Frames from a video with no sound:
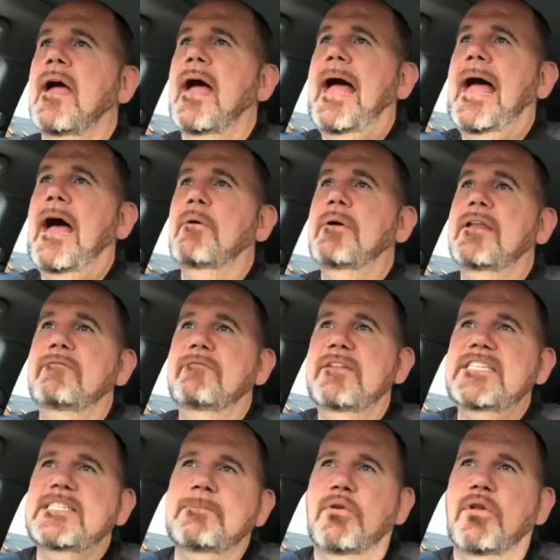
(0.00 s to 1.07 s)
how
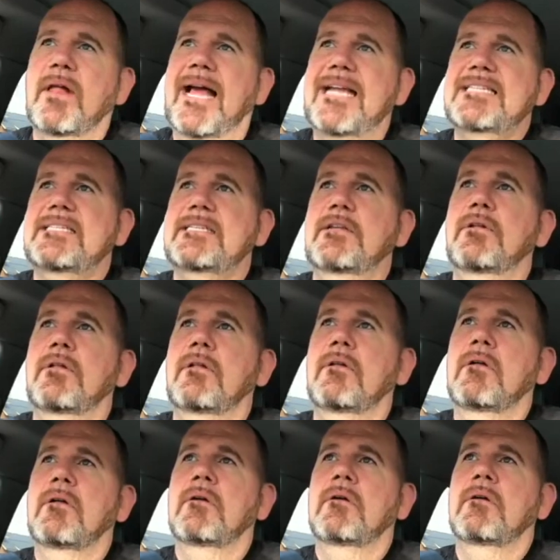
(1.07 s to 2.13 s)
invisible I still
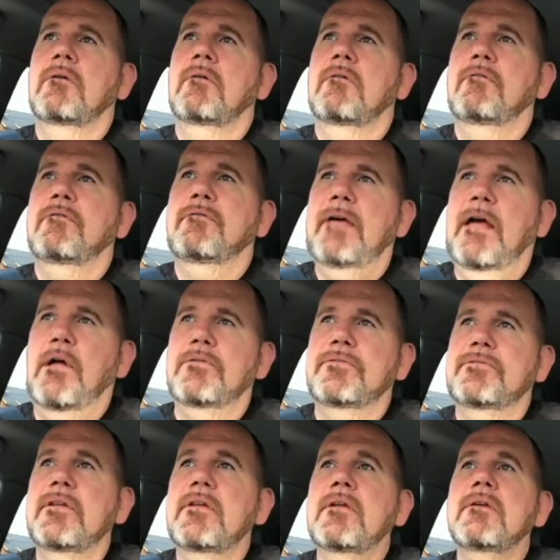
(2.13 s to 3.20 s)

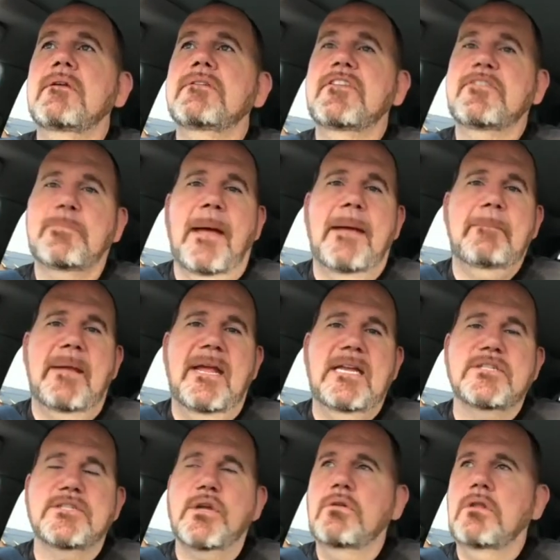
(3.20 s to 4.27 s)
felt, despite being
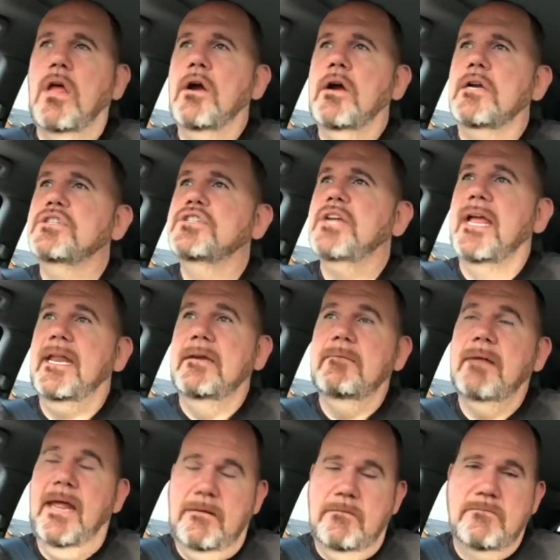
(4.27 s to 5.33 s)
so large
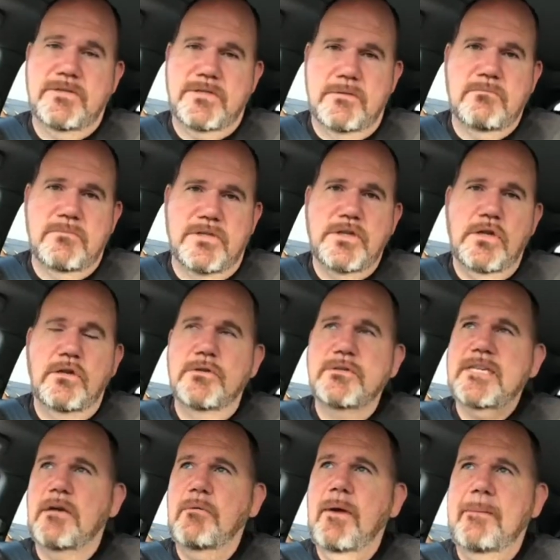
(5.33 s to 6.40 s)
and, and still
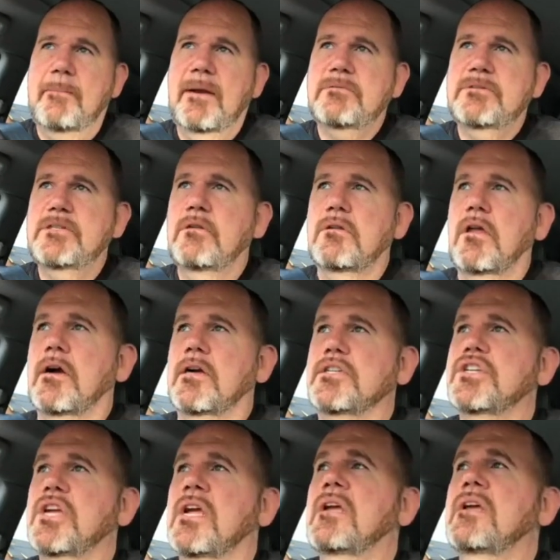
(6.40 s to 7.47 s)
losing weight, but I was still
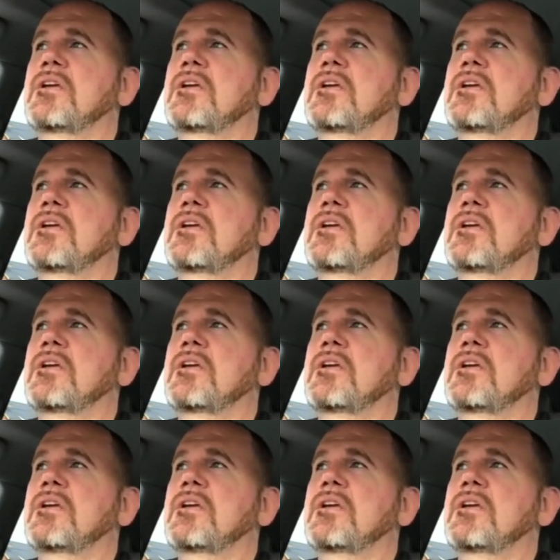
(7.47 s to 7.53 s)
large.